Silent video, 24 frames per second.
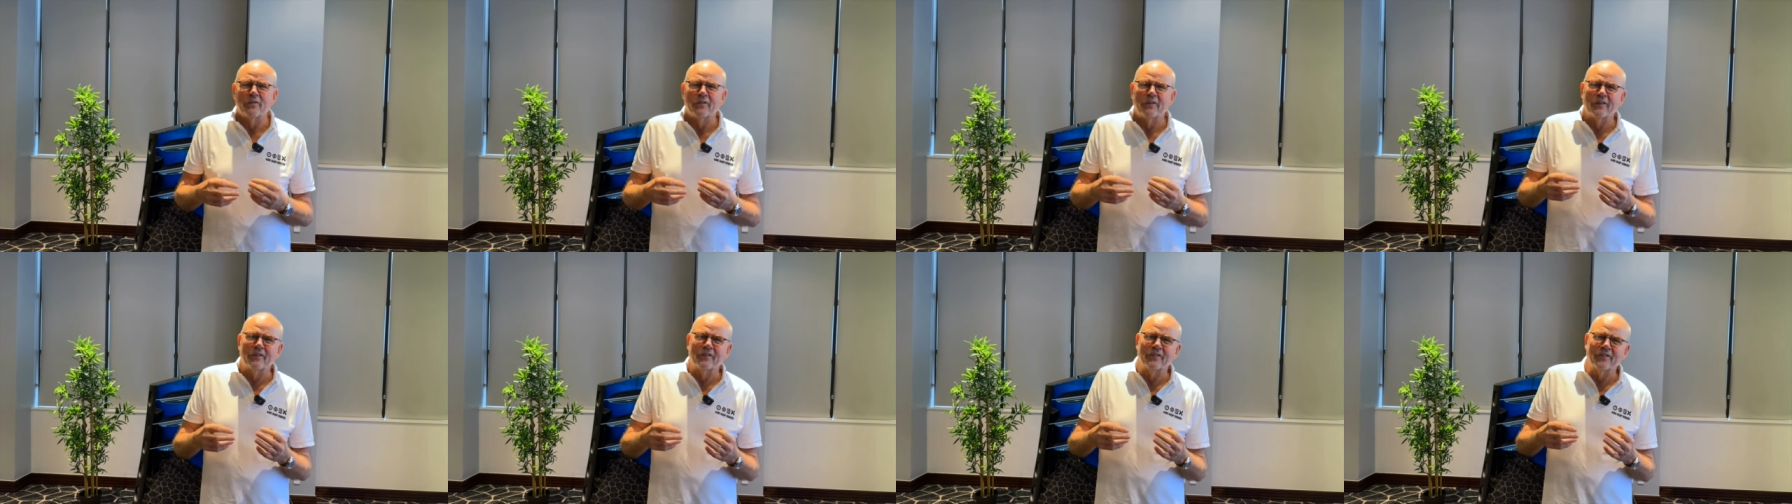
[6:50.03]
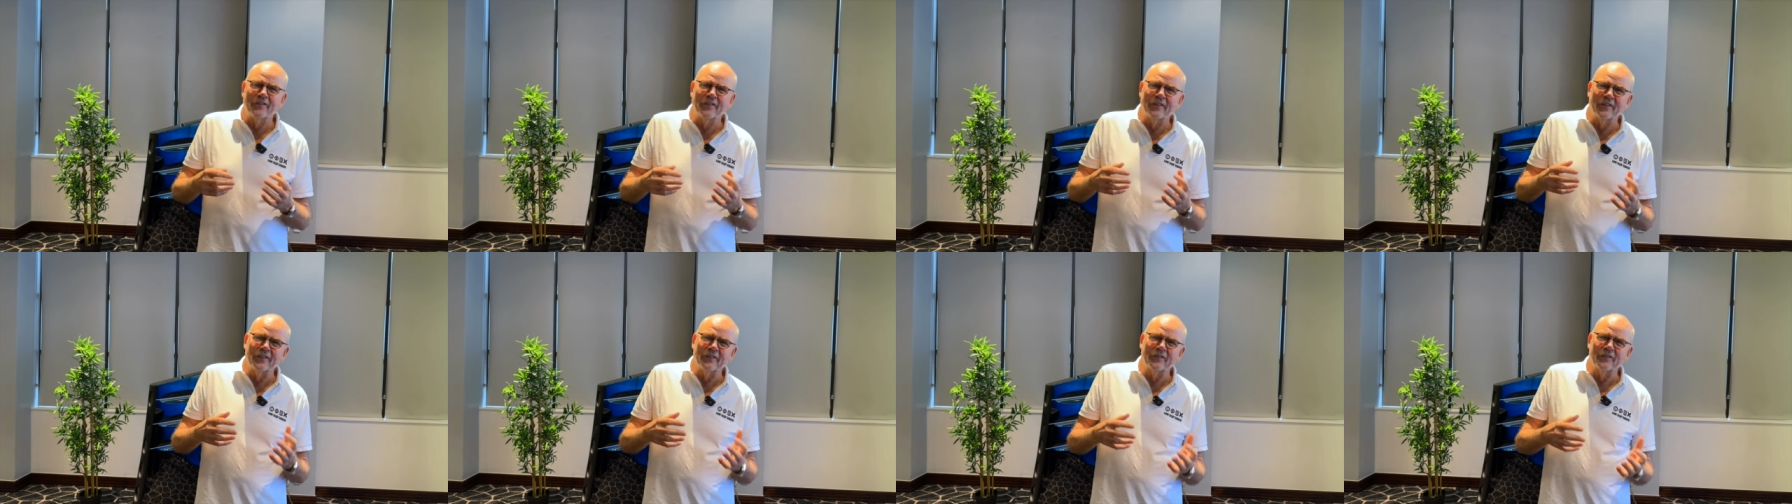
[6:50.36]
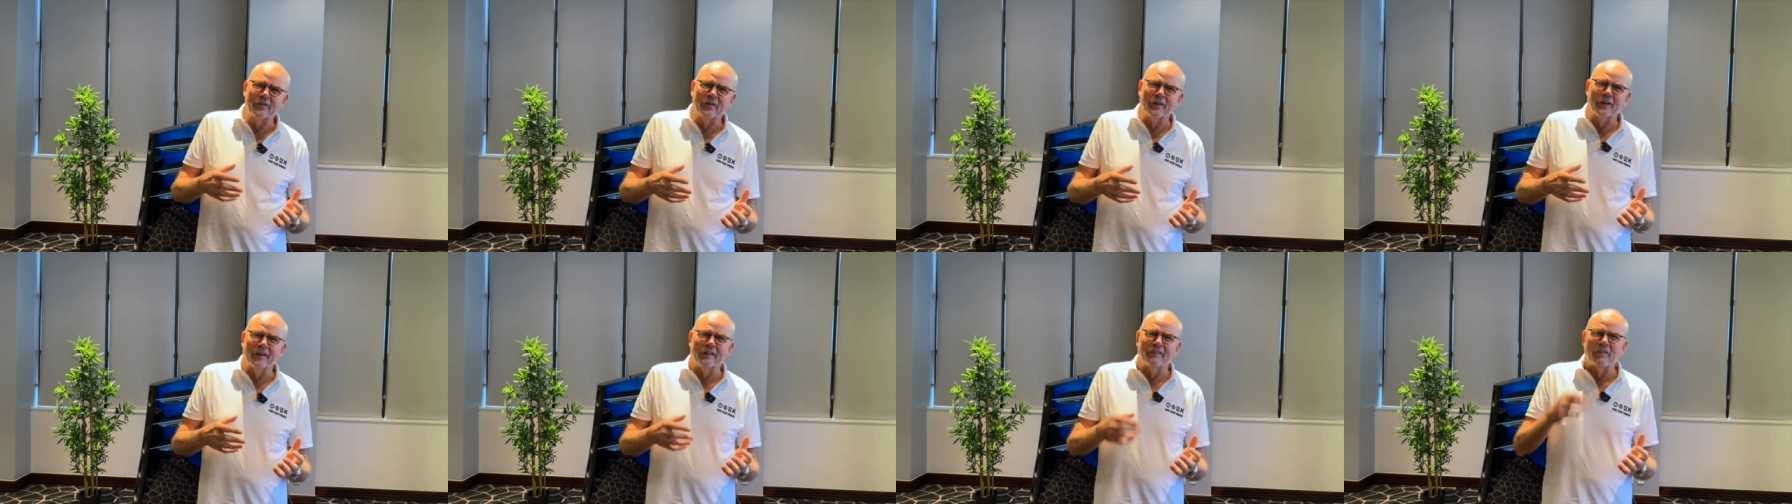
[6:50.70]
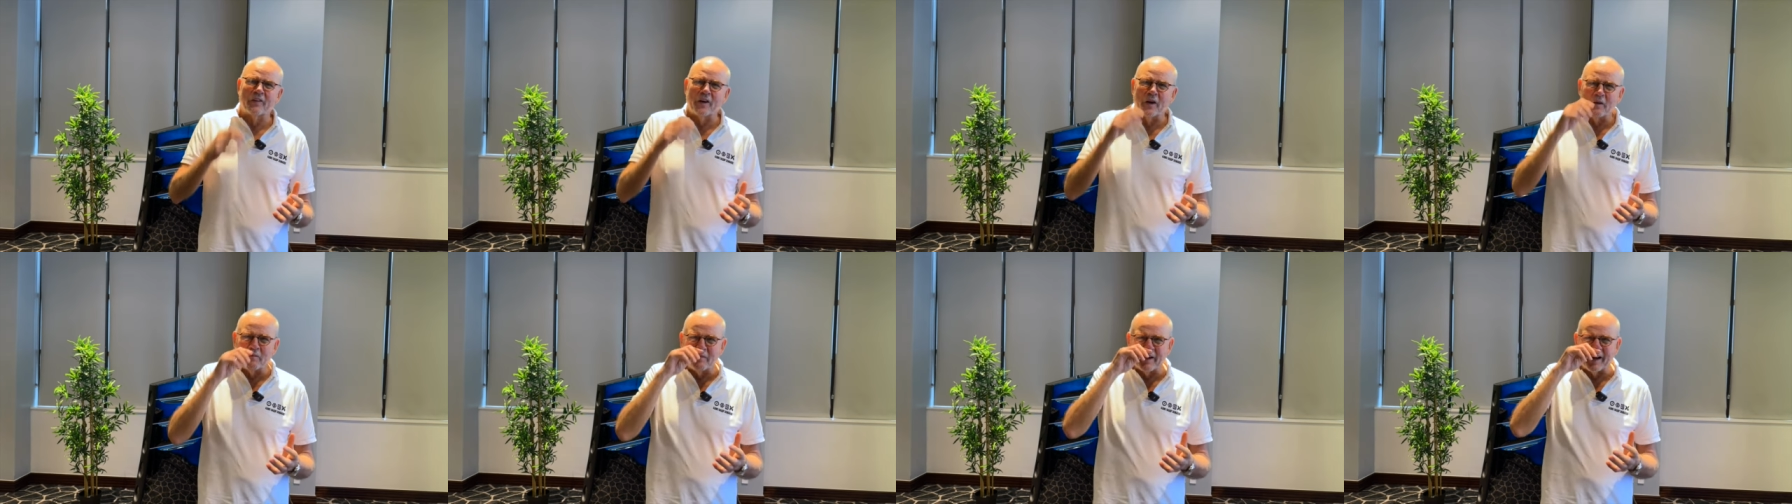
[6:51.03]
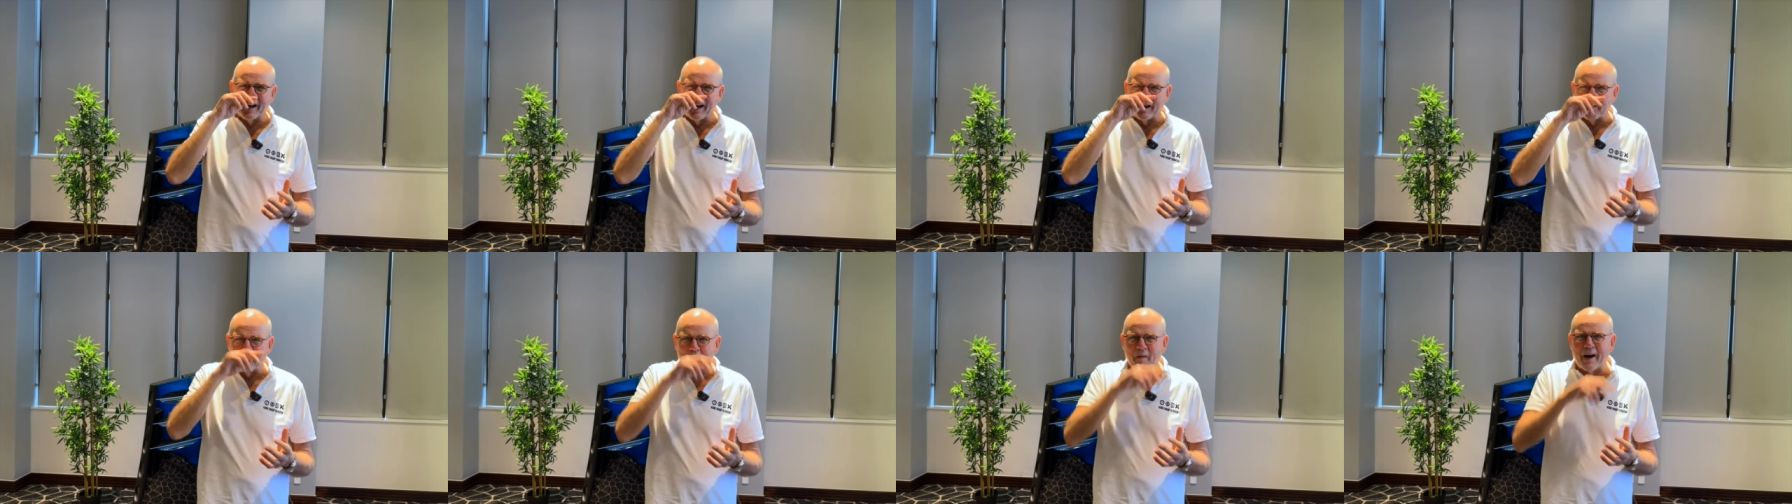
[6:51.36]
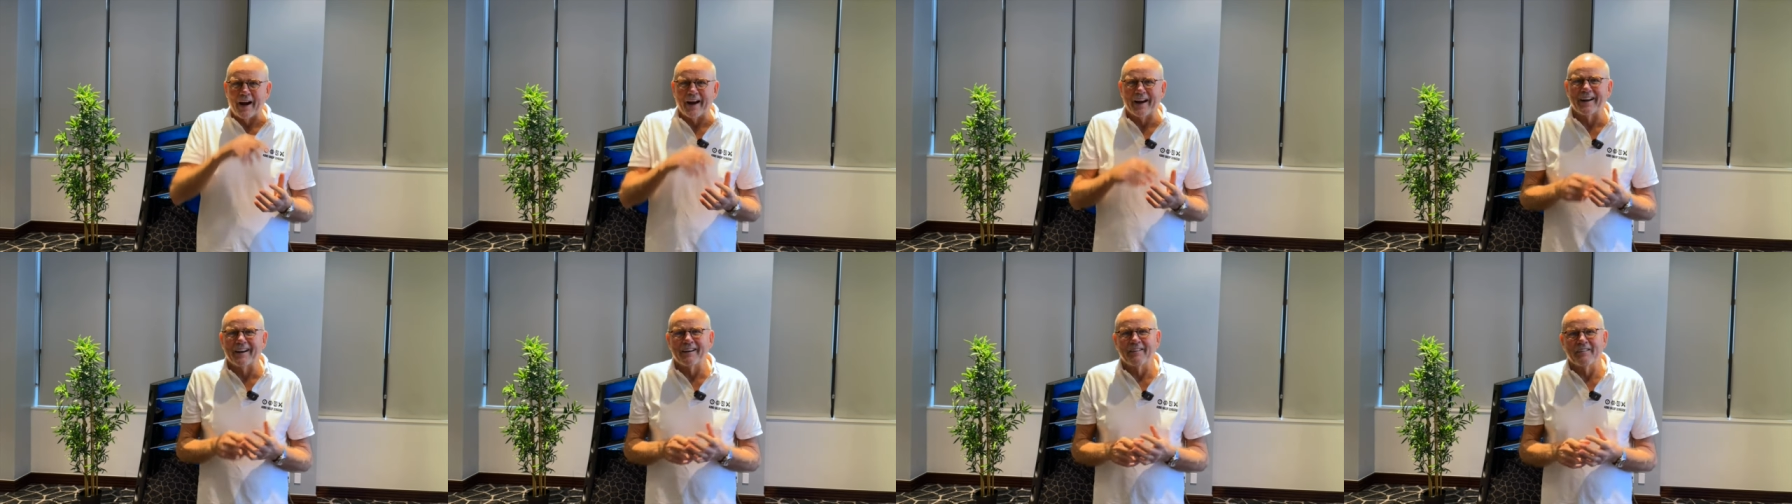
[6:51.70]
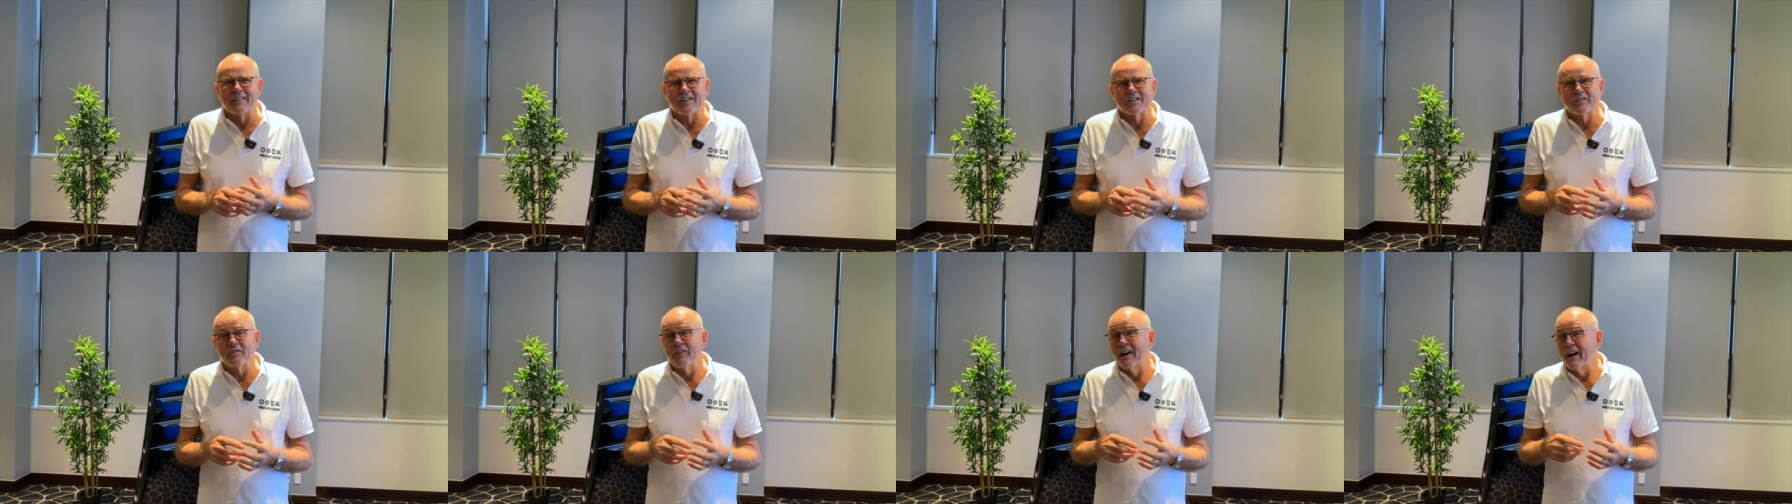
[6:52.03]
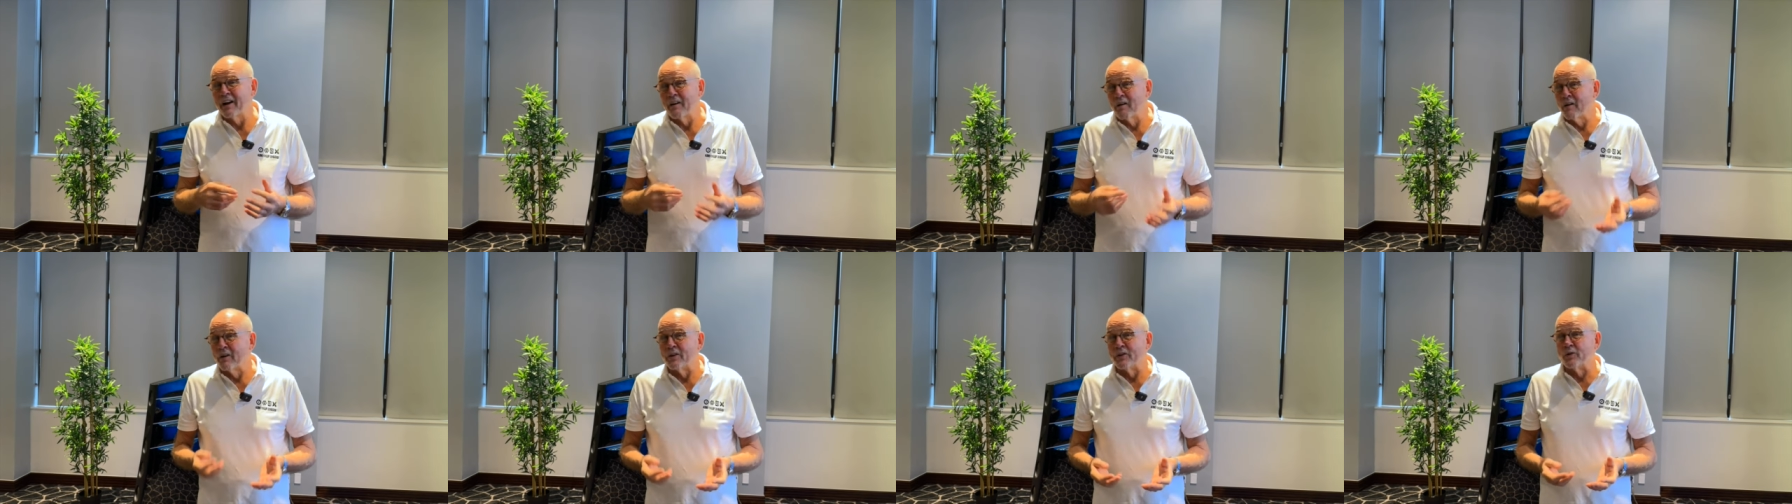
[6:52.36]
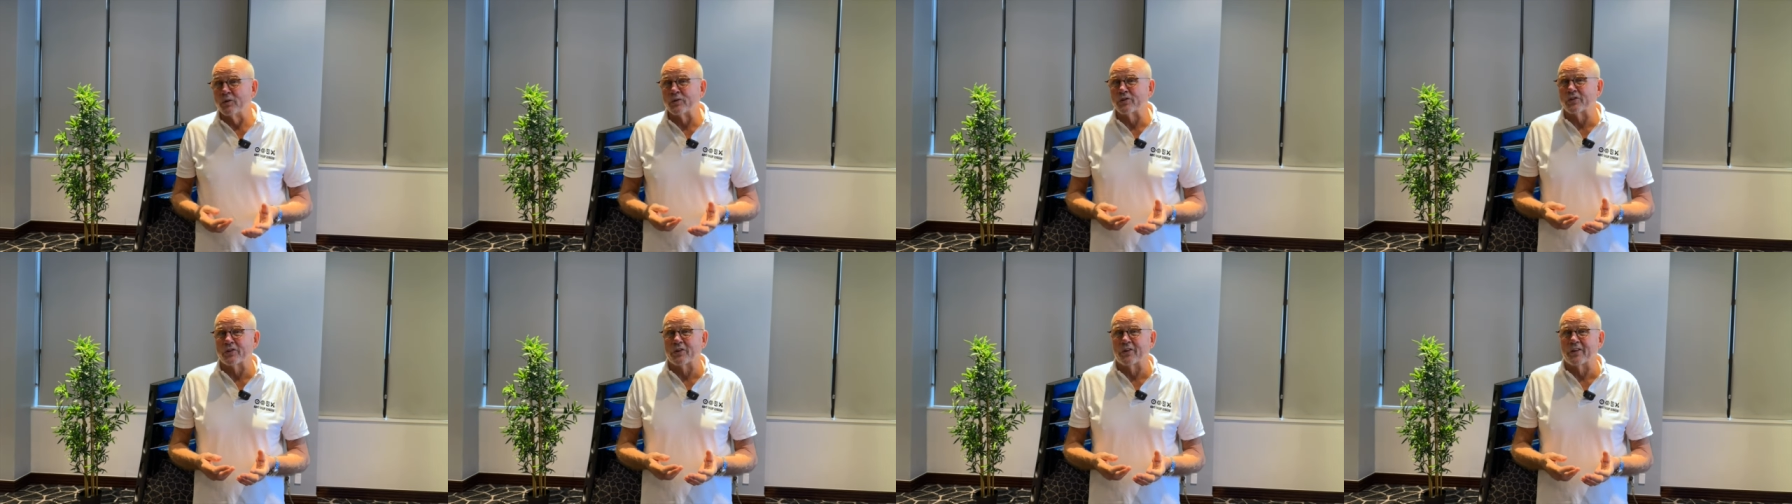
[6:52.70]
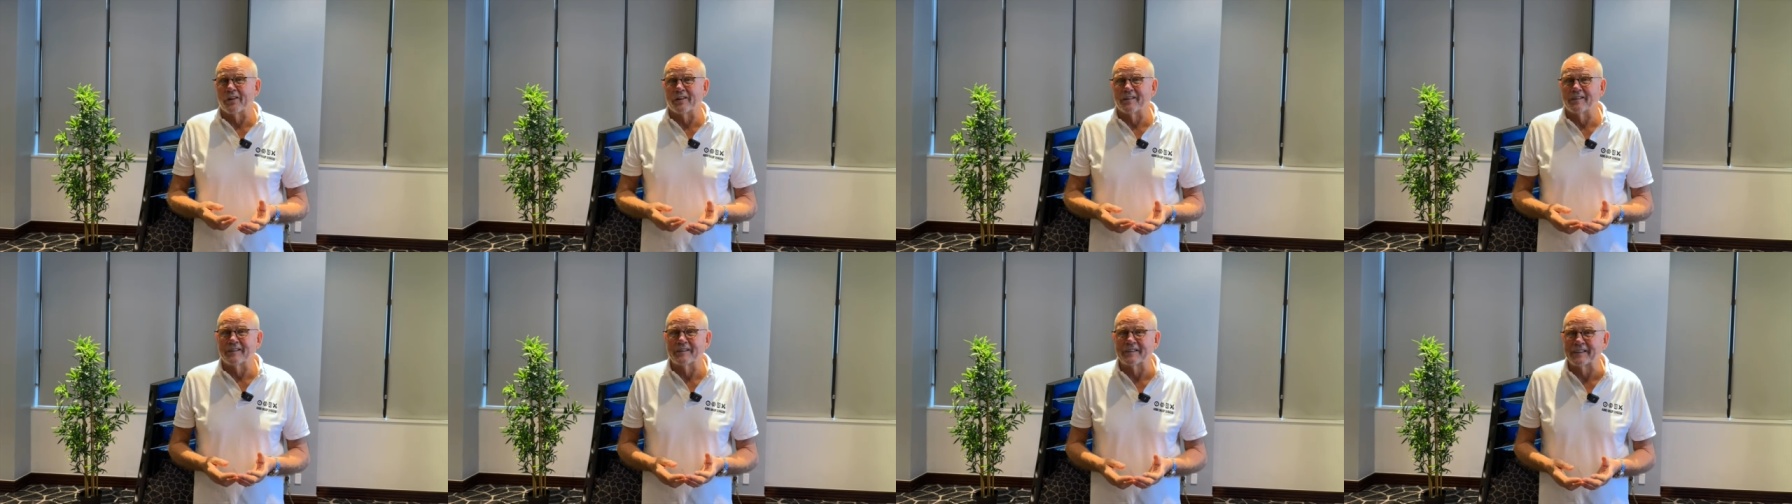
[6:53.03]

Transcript: of, of uh, Flemming and Michael. It's very unusual.